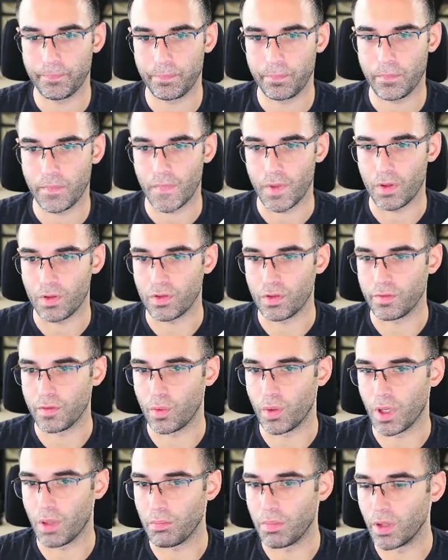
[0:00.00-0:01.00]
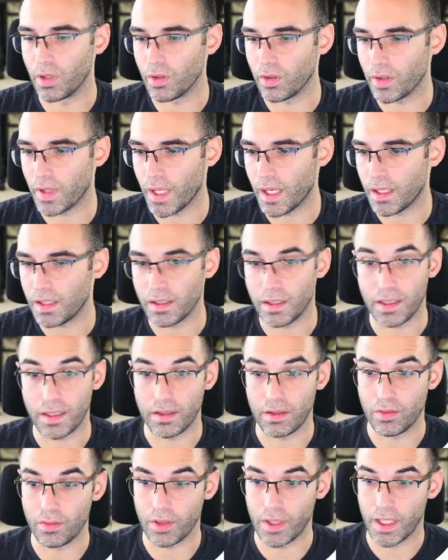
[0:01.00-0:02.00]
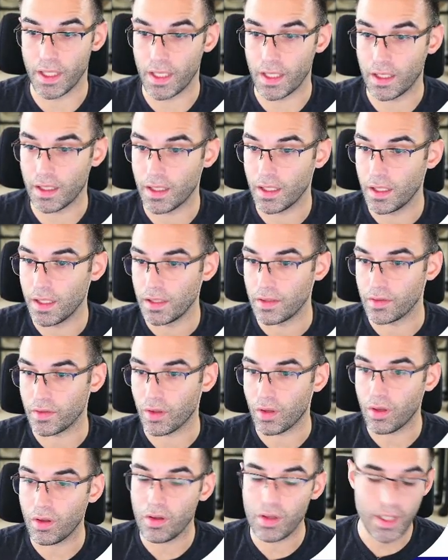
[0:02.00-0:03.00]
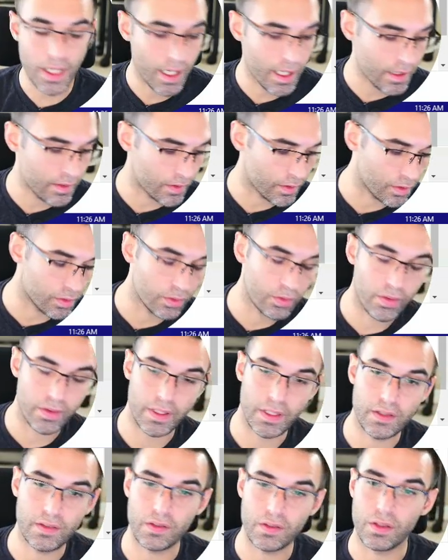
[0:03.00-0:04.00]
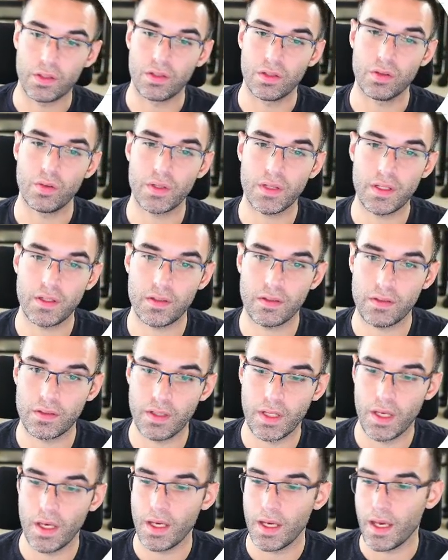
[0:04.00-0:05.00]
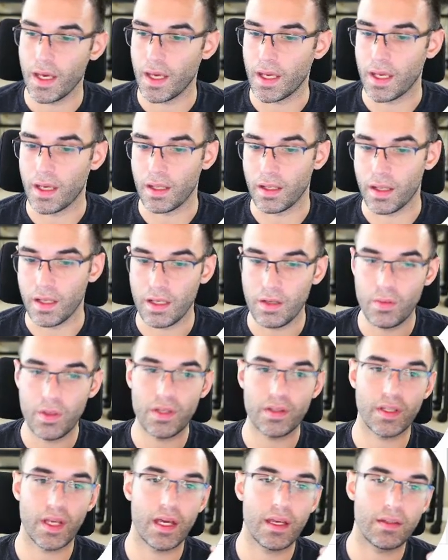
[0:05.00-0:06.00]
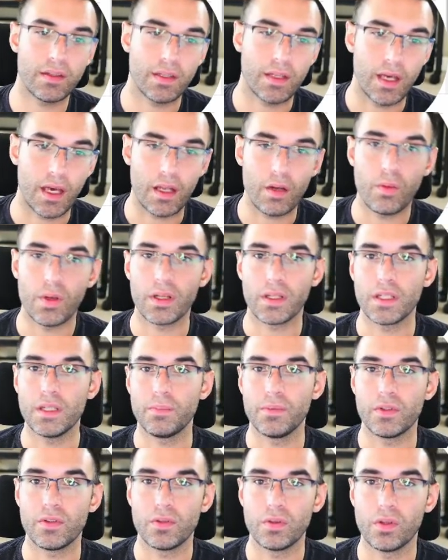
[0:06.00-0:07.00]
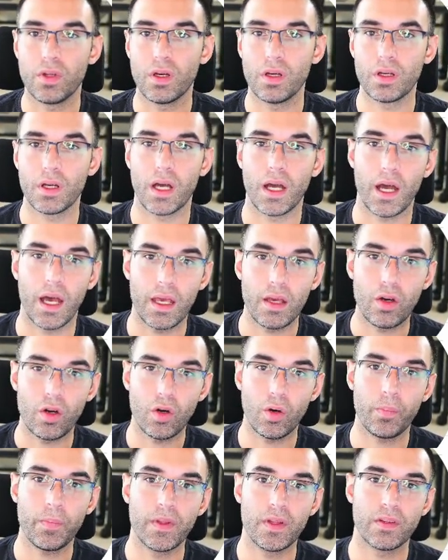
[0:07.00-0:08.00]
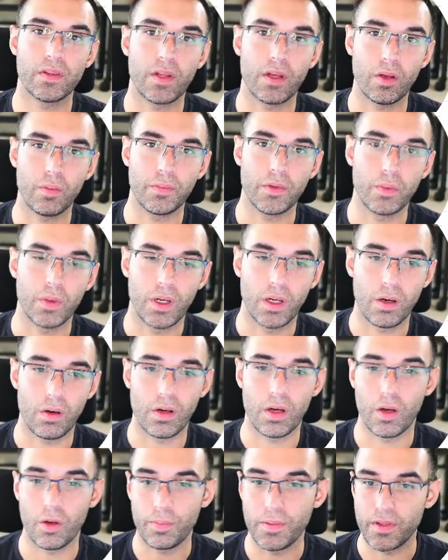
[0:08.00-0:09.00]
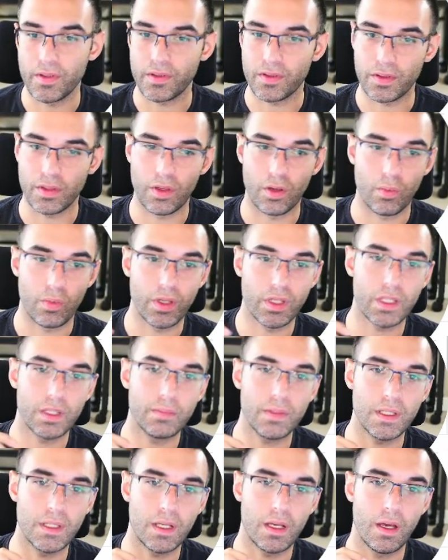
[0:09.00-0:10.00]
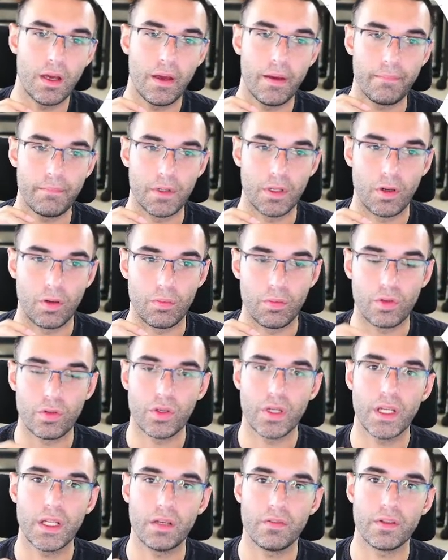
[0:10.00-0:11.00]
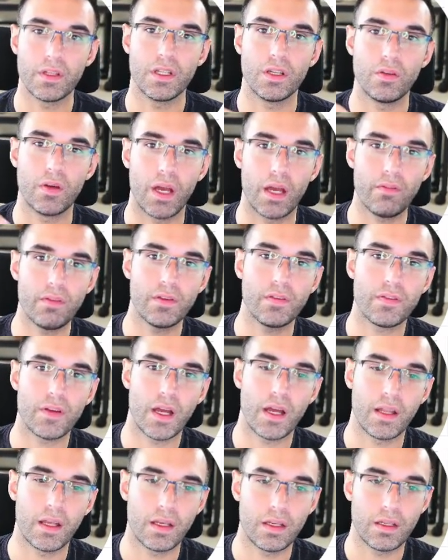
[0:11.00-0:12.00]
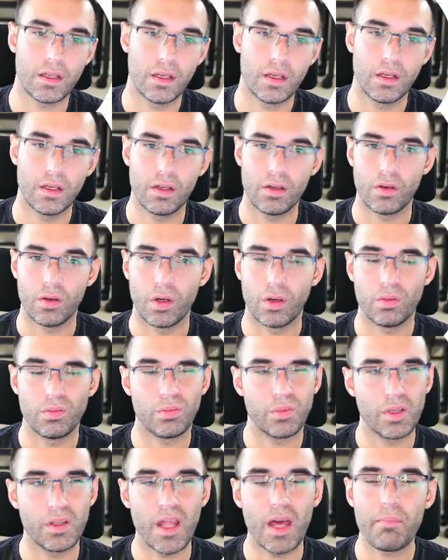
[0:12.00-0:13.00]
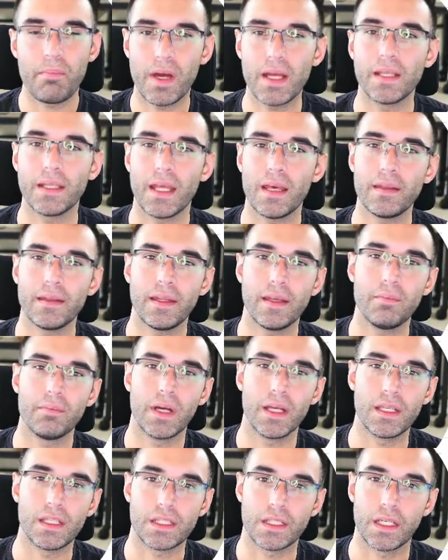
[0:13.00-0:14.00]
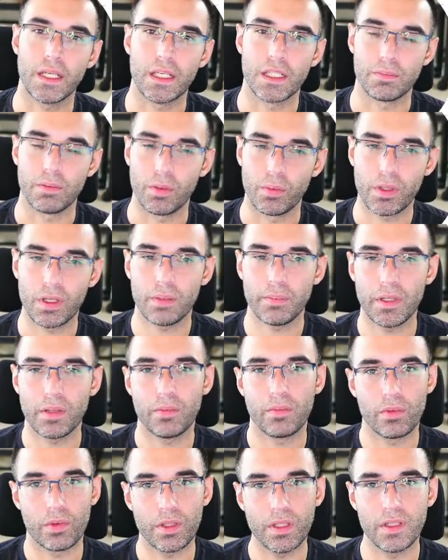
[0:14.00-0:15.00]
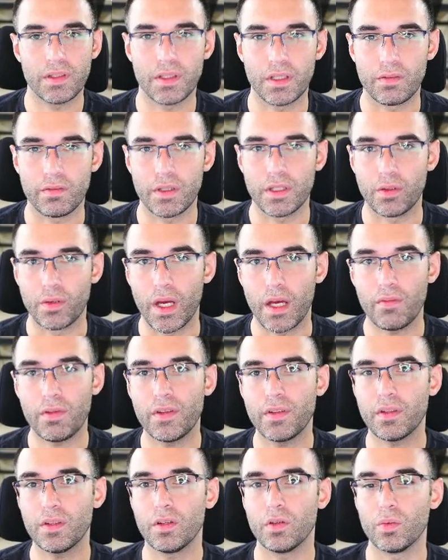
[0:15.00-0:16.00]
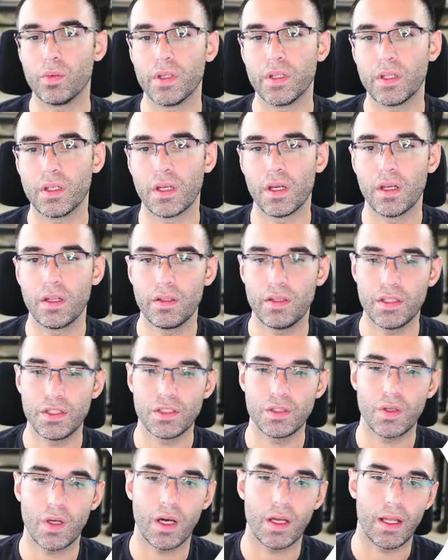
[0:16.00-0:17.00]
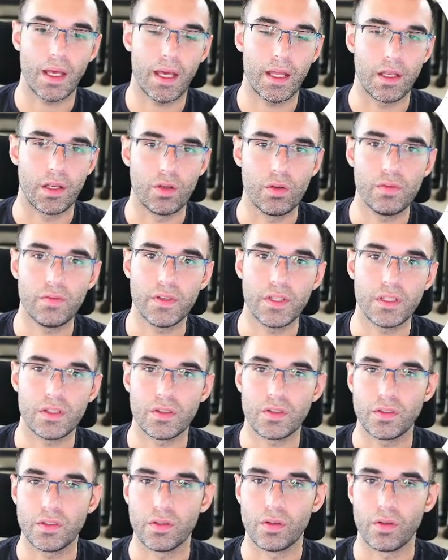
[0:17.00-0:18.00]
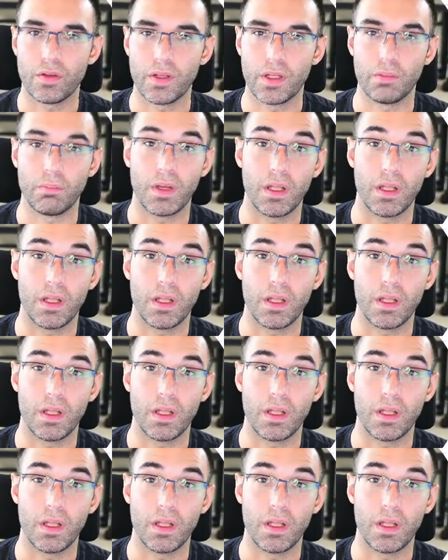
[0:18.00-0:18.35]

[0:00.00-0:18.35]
You know, so if you want to blur that, you can do that. There's all kinds of cool things you can do with this. And anyways, guys, I don't want to keep you too long. I hope this helped you out. I hope this, you know, we're going to be, you know, creating a video every Friday. Well, that day might change, but we're going to be releasing a video every single week teaching you how to add new features to your theme.